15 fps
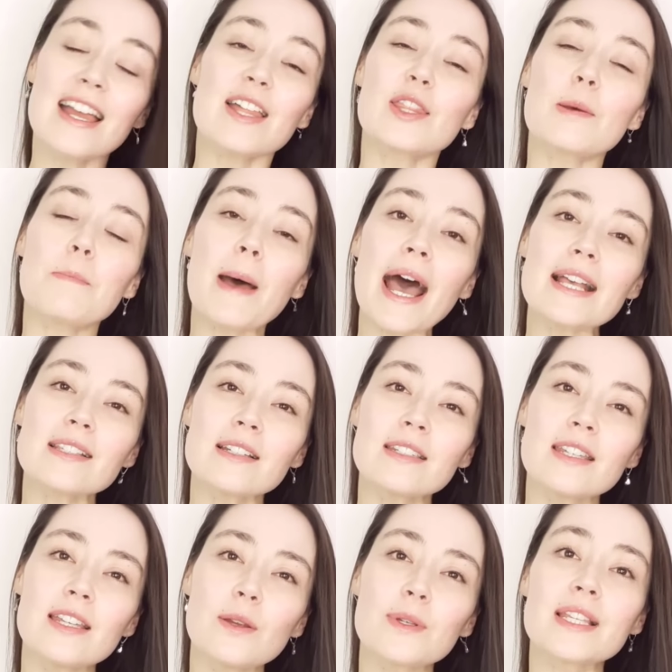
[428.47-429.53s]
The past
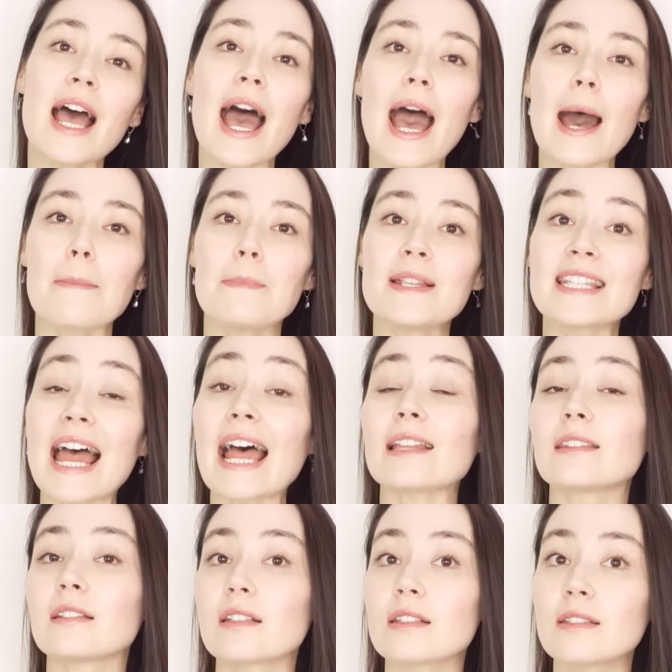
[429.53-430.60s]
continuous happens at
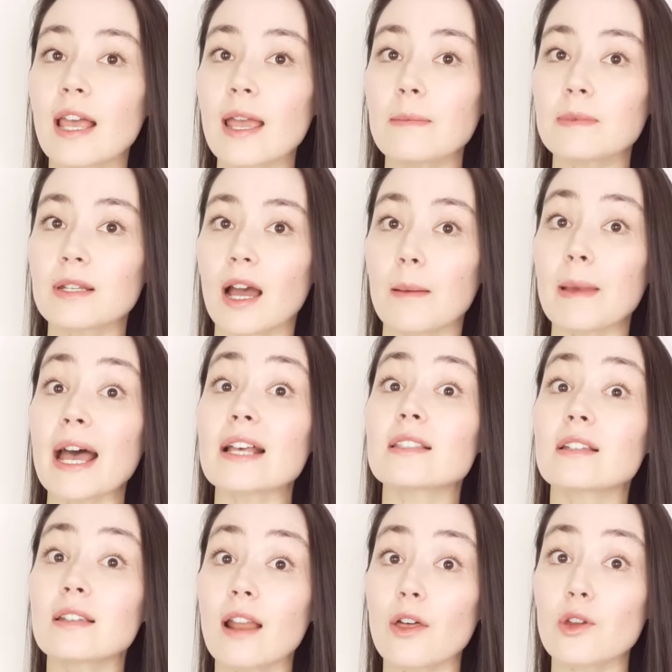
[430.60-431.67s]
the same time as
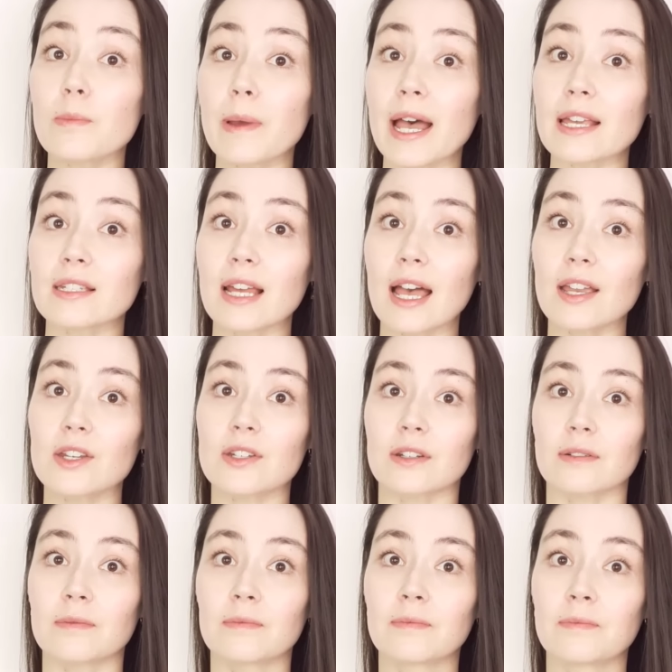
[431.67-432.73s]
another past
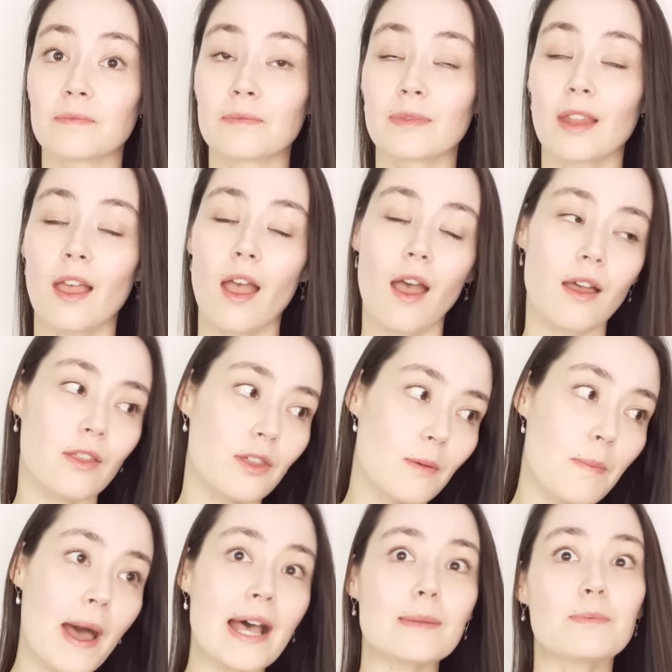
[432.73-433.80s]
action. The
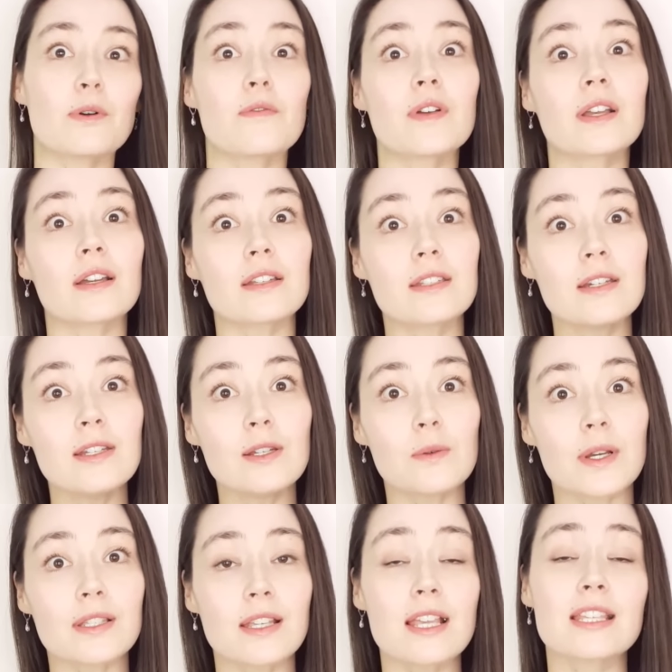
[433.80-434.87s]
past perfect
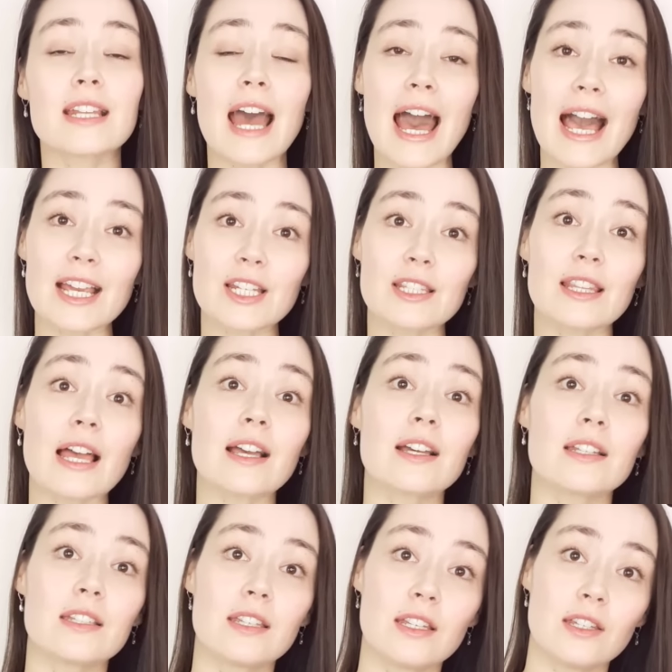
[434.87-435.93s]
continuous is an action that
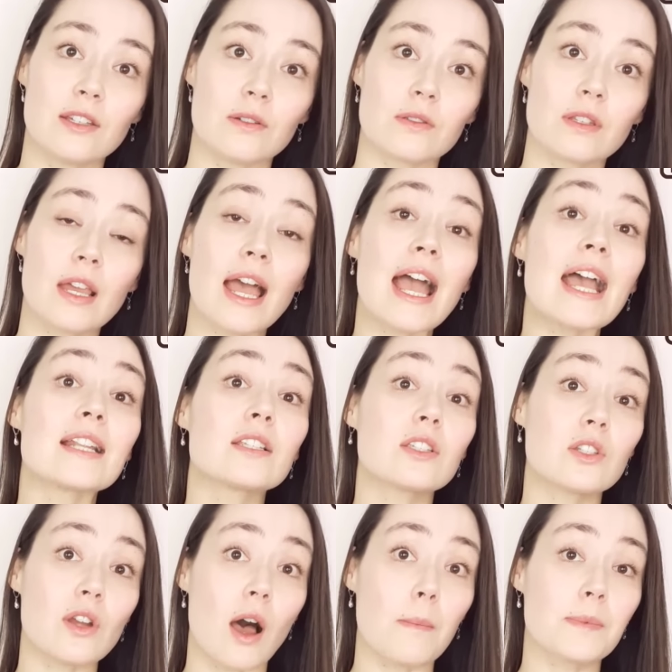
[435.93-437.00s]
continues and
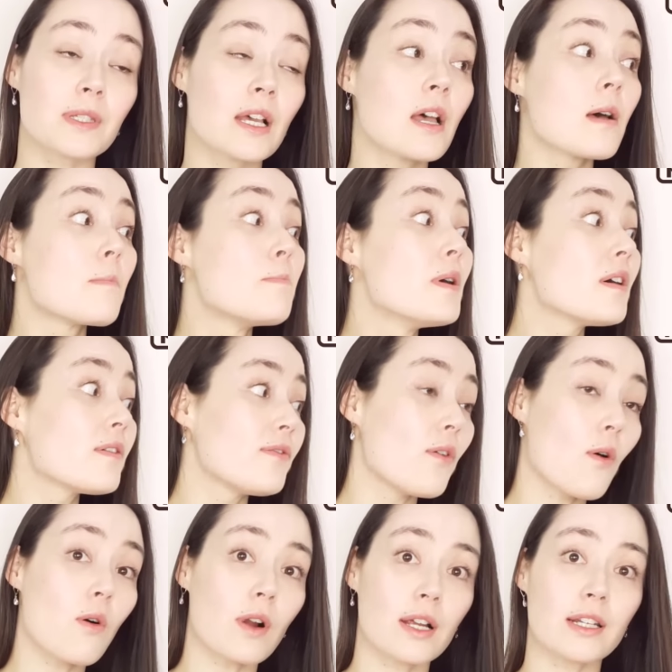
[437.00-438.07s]
stops
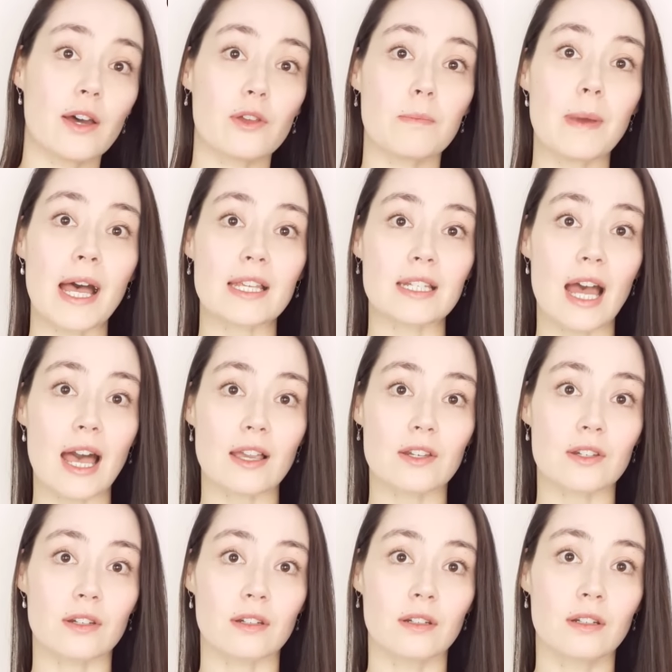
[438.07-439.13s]
before another past
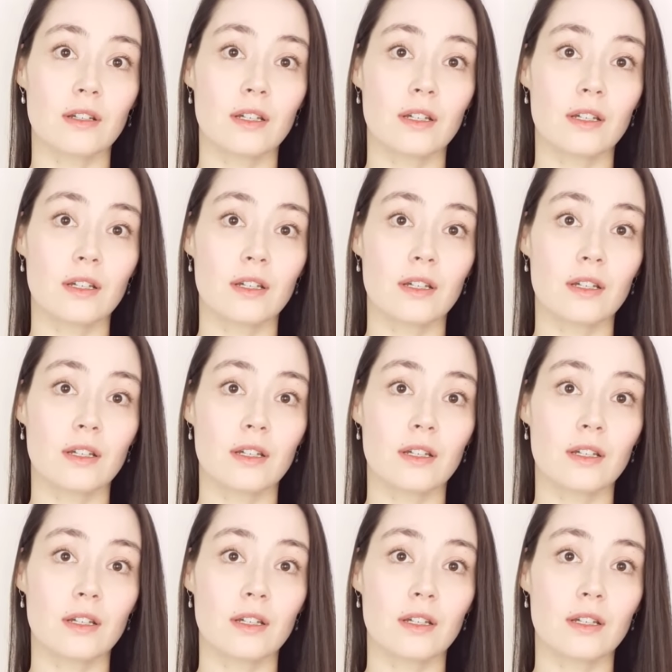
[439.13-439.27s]
action.